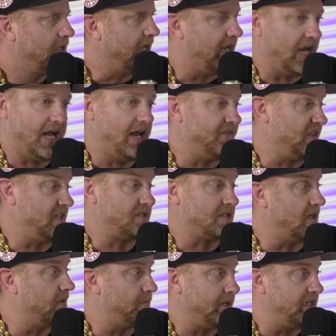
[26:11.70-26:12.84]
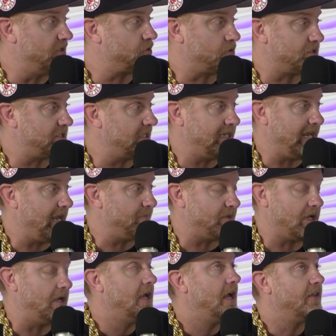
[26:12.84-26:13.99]
And I think it's going to be an interesting game.
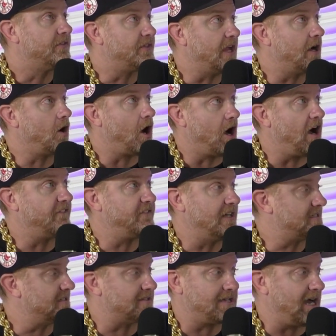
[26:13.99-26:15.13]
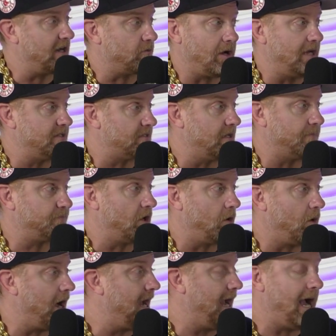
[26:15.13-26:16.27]
Their offense has got to rise up,
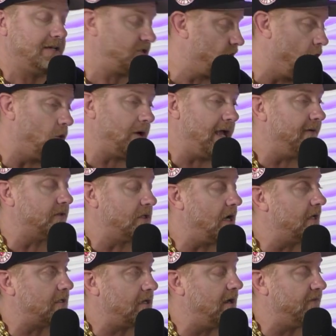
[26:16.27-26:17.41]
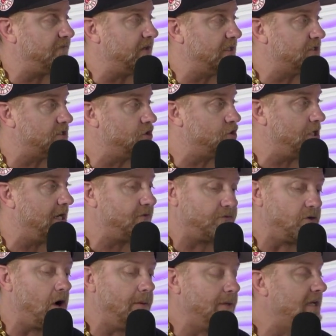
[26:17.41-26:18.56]
though. I don't have a lot of confidence in Jake
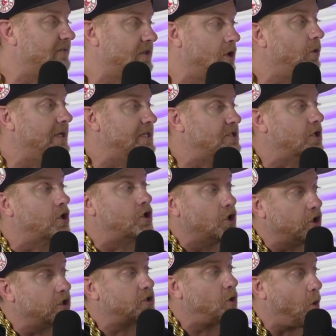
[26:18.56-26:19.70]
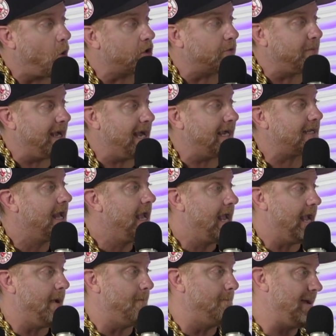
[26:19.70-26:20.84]
Fromm, even though he's a good quarterback
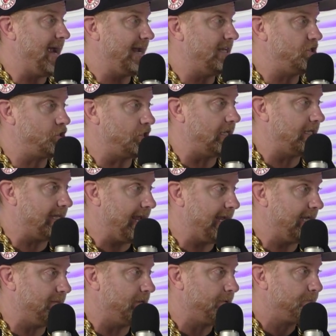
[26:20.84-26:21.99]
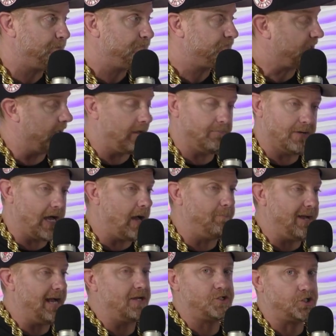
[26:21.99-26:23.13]
at managing a game. And I'm not
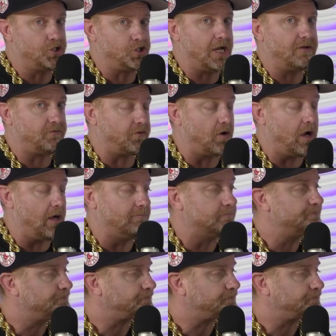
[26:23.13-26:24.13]
bashing Jake Fromm.